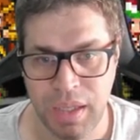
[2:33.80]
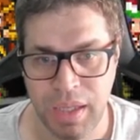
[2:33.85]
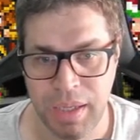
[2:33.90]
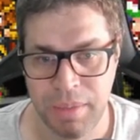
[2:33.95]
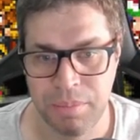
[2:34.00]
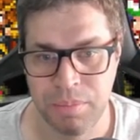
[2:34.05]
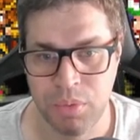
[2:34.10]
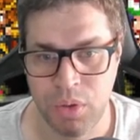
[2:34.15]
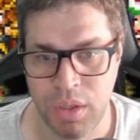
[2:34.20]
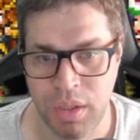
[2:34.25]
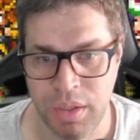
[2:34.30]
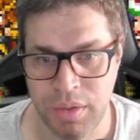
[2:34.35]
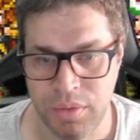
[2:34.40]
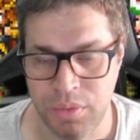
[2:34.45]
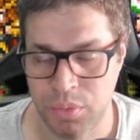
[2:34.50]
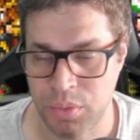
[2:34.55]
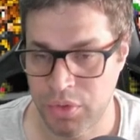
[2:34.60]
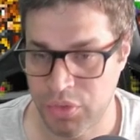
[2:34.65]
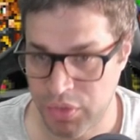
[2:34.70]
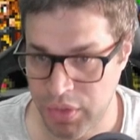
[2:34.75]
I brought
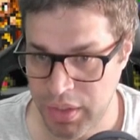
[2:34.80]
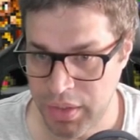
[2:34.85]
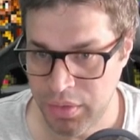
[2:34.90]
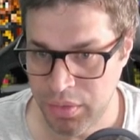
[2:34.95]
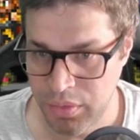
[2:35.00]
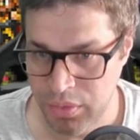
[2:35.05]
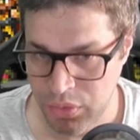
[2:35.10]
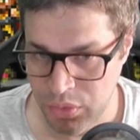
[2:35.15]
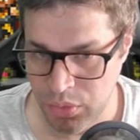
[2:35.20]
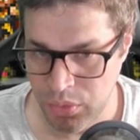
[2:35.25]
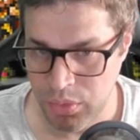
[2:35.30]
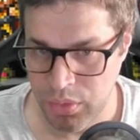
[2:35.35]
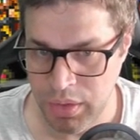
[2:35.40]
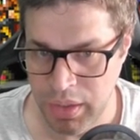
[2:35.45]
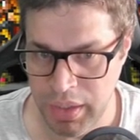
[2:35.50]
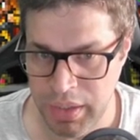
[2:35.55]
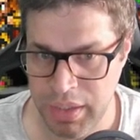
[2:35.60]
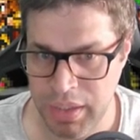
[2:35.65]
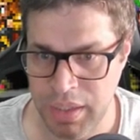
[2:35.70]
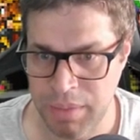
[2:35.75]
Razem so
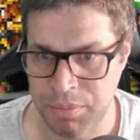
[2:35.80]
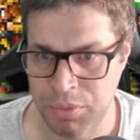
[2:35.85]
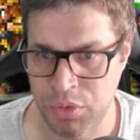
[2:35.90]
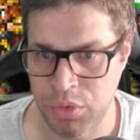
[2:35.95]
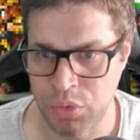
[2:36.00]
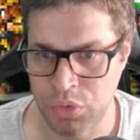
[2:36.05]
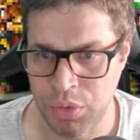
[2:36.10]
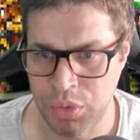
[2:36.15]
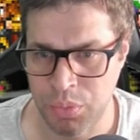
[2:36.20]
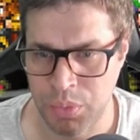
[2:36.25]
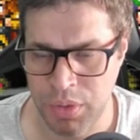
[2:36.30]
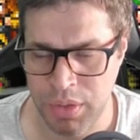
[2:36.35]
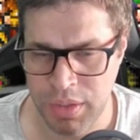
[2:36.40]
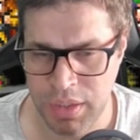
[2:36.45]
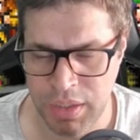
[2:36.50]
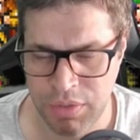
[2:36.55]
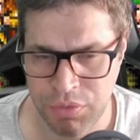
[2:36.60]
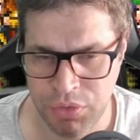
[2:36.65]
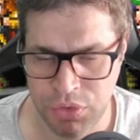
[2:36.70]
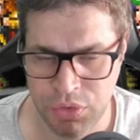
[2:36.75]
that he keeps using
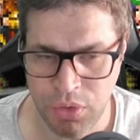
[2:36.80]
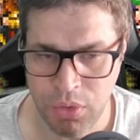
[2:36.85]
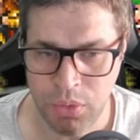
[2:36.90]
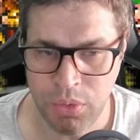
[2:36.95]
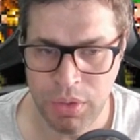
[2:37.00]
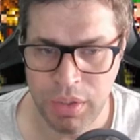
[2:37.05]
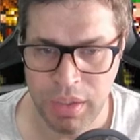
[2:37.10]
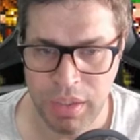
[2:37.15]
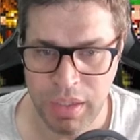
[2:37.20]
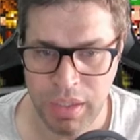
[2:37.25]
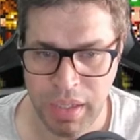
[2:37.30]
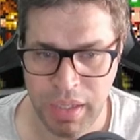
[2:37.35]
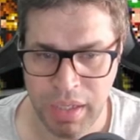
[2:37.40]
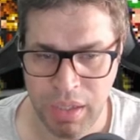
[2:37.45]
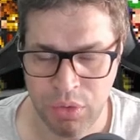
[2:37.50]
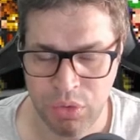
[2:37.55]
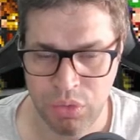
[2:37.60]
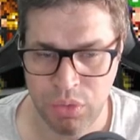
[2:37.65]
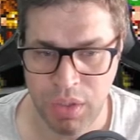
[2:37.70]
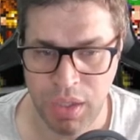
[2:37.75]
Relief Zone. I
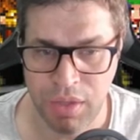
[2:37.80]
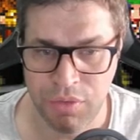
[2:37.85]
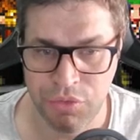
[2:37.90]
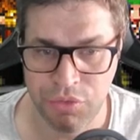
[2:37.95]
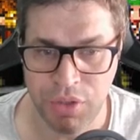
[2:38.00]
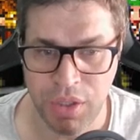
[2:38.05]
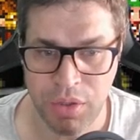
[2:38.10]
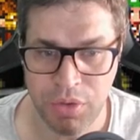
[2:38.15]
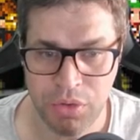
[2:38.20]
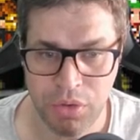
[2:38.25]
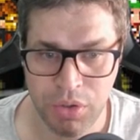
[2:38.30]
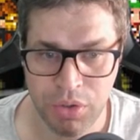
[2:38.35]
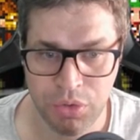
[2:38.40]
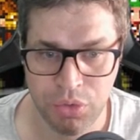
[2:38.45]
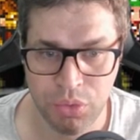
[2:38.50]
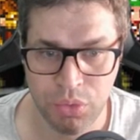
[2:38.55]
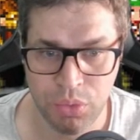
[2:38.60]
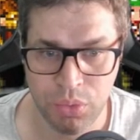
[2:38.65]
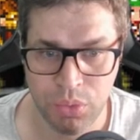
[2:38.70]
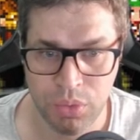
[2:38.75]
also have Valdor
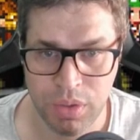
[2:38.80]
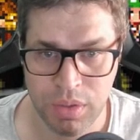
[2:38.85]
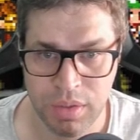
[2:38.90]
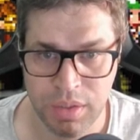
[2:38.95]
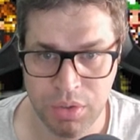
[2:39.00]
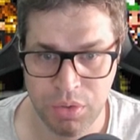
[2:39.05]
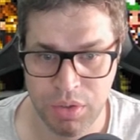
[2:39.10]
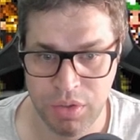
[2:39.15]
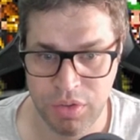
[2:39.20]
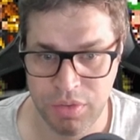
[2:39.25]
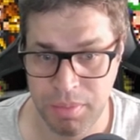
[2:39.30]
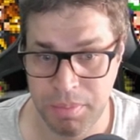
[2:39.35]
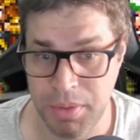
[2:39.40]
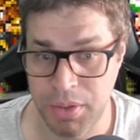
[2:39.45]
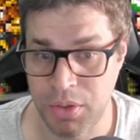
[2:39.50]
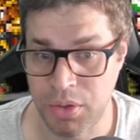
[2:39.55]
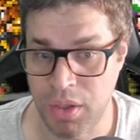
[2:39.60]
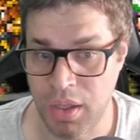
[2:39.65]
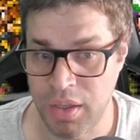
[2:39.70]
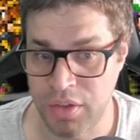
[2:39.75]
to decrease
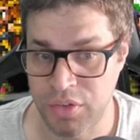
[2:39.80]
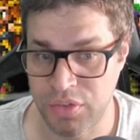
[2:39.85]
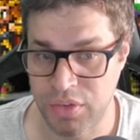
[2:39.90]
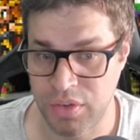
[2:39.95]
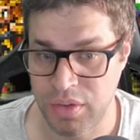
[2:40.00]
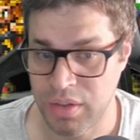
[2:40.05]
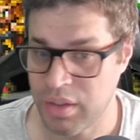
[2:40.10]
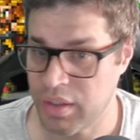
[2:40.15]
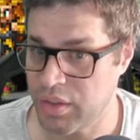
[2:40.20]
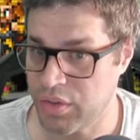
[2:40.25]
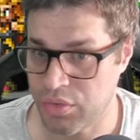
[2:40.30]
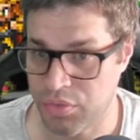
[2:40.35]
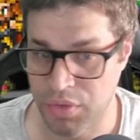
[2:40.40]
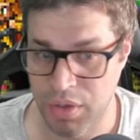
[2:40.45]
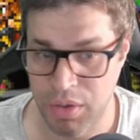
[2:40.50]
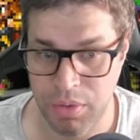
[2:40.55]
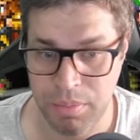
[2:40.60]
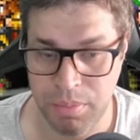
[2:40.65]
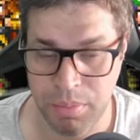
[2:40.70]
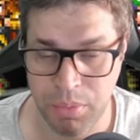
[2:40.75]
VP cost. It's
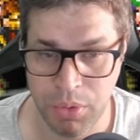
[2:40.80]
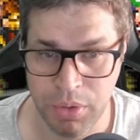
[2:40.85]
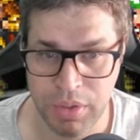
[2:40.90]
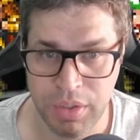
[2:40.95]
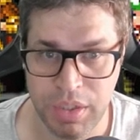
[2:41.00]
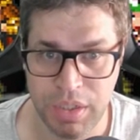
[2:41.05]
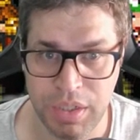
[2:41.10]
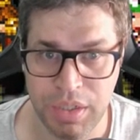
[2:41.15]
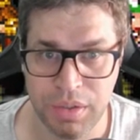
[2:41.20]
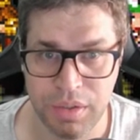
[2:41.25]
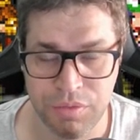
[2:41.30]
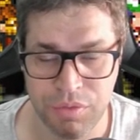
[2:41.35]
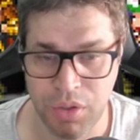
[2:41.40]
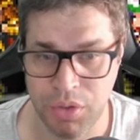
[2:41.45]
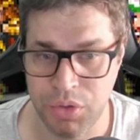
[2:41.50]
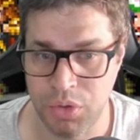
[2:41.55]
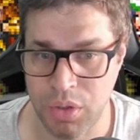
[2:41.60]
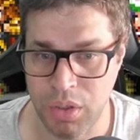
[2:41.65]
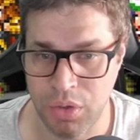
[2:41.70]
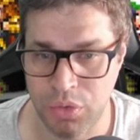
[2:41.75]
very important here, and
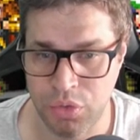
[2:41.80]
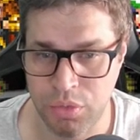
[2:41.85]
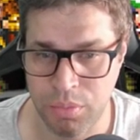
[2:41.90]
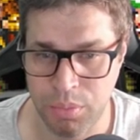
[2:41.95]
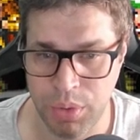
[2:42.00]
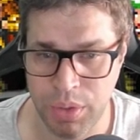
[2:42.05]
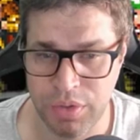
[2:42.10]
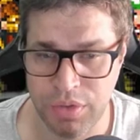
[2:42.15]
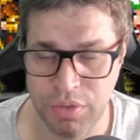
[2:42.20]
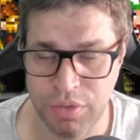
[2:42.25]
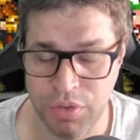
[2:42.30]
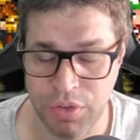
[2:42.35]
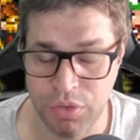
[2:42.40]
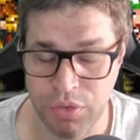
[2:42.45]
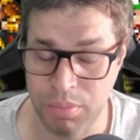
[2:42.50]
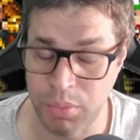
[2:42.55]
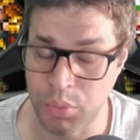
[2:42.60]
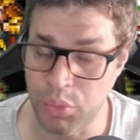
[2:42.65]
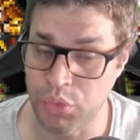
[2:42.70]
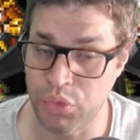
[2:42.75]
Valdor also brings
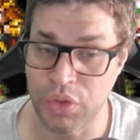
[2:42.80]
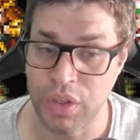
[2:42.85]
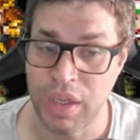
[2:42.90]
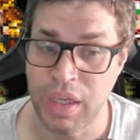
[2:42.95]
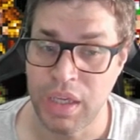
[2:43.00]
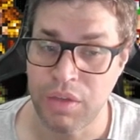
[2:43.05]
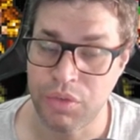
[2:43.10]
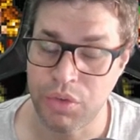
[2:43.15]
defense boosts.